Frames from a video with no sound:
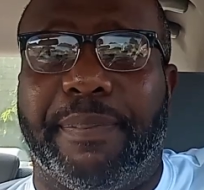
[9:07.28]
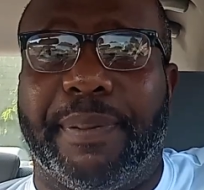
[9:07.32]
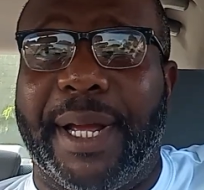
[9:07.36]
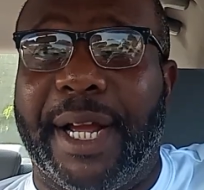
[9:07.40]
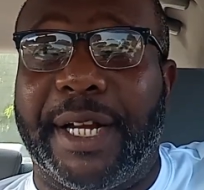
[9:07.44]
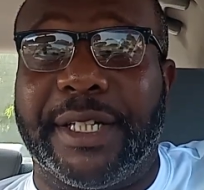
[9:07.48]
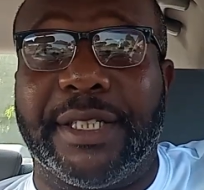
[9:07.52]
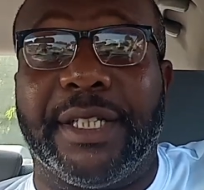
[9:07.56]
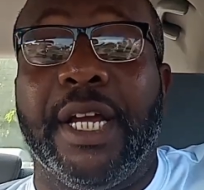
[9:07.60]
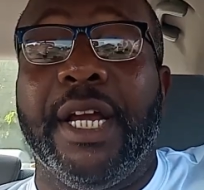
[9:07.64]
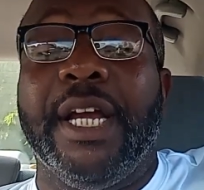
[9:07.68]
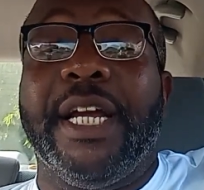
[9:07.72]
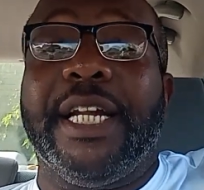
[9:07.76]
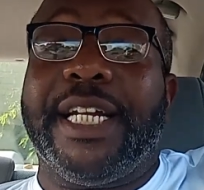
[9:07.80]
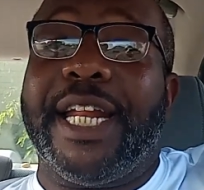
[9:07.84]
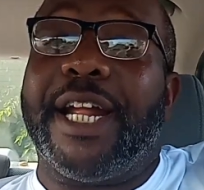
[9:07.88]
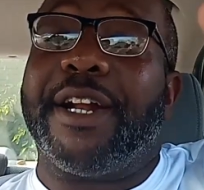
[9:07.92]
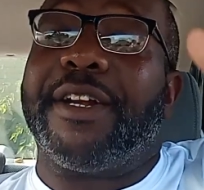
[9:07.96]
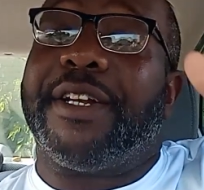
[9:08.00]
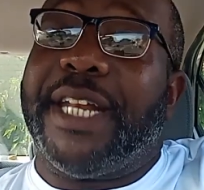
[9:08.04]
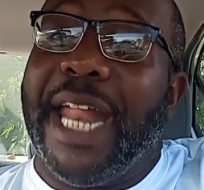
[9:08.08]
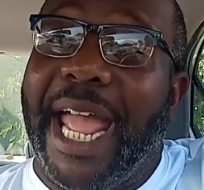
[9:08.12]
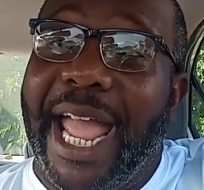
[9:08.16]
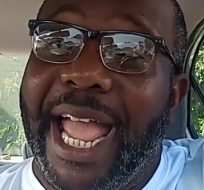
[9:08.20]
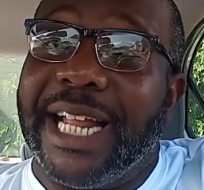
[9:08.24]
players. Their
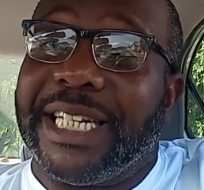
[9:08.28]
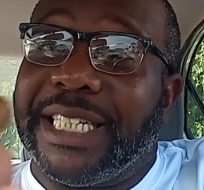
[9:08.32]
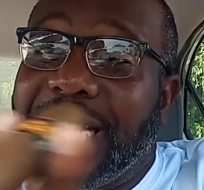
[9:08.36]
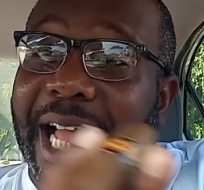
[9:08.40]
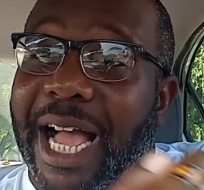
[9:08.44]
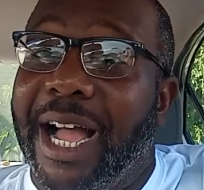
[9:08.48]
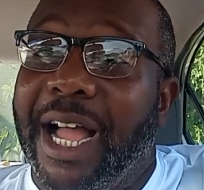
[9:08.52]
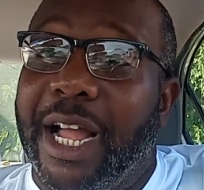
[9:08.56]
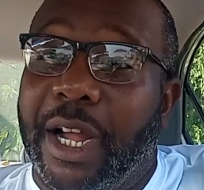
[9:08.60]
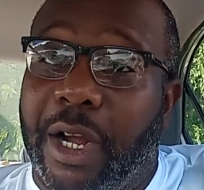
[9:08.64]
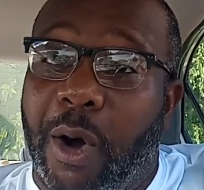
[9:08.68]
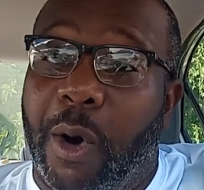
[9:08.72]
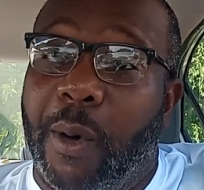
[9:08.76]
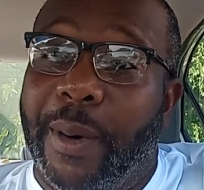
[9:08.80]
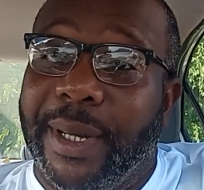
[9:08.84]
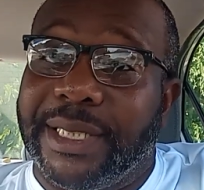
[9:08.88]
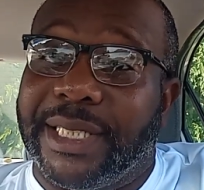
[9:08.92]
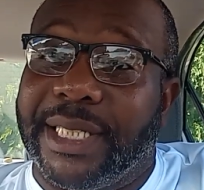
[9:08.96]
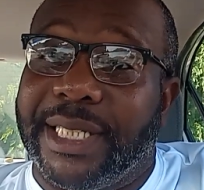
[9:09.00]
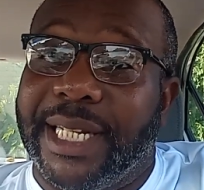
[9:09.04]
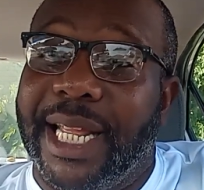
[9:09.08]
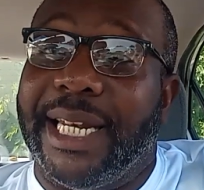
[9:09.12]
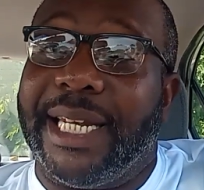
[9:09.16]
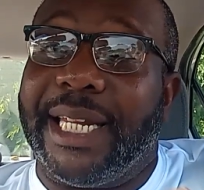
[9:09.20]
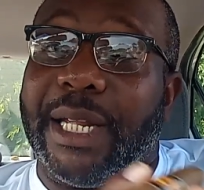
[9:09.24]
dads,
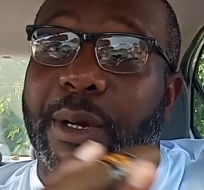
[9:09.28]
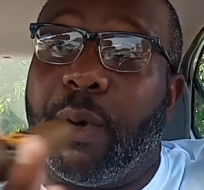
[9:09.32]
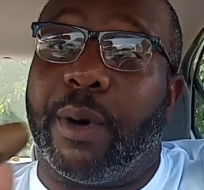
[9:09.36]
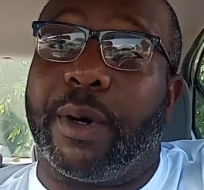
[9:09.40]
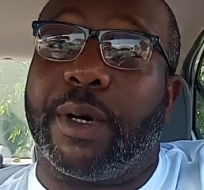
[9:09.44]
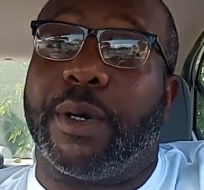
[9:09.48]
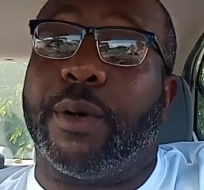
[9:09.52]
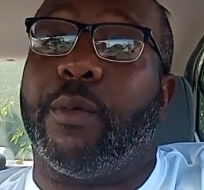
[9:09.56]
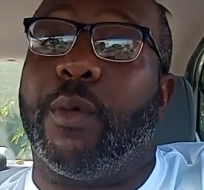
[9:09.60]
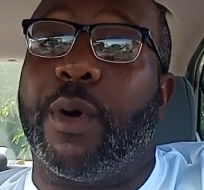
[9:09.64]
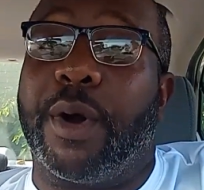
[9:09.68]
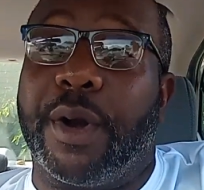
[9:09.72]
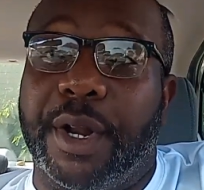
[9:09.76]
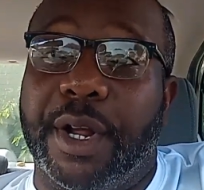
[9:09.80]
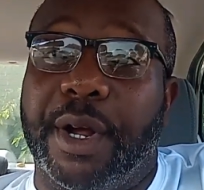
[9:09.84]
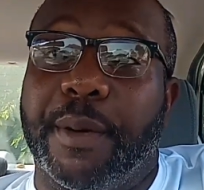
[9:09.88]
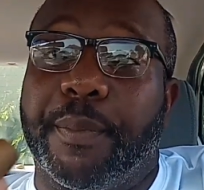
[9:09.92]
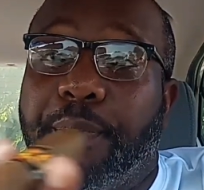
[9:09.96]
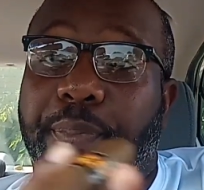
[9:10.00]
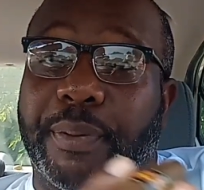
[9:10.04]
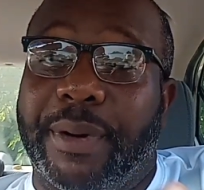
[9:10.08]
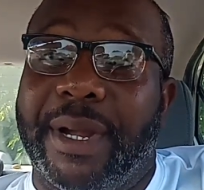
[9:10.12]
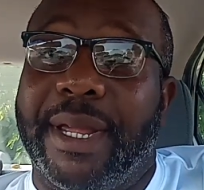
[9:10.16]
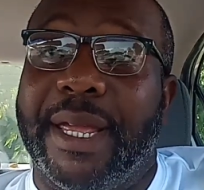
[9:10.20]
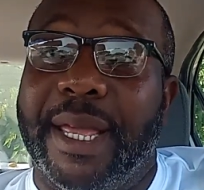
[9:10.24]
coincidentally, were the
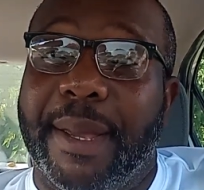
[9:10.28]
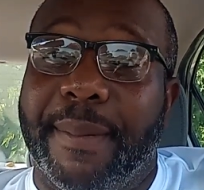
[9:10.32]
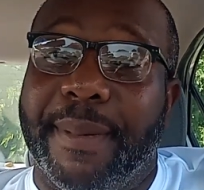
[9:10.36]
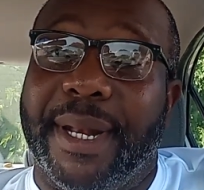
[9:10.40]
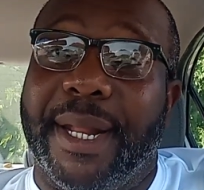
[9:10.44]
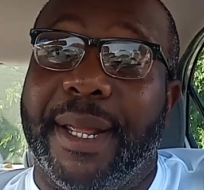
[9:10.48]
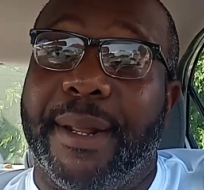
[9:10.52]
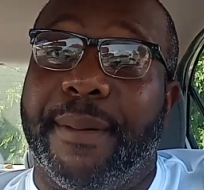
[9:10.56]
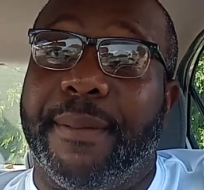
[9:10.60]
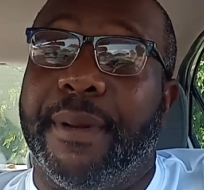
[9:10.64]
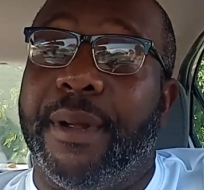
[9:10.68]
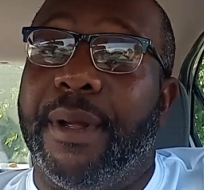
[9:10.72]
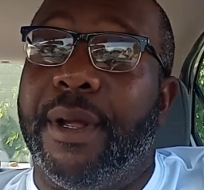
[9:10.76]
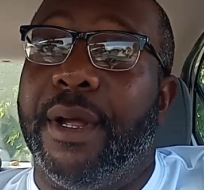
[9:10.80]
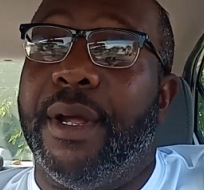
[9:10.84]
preeminent,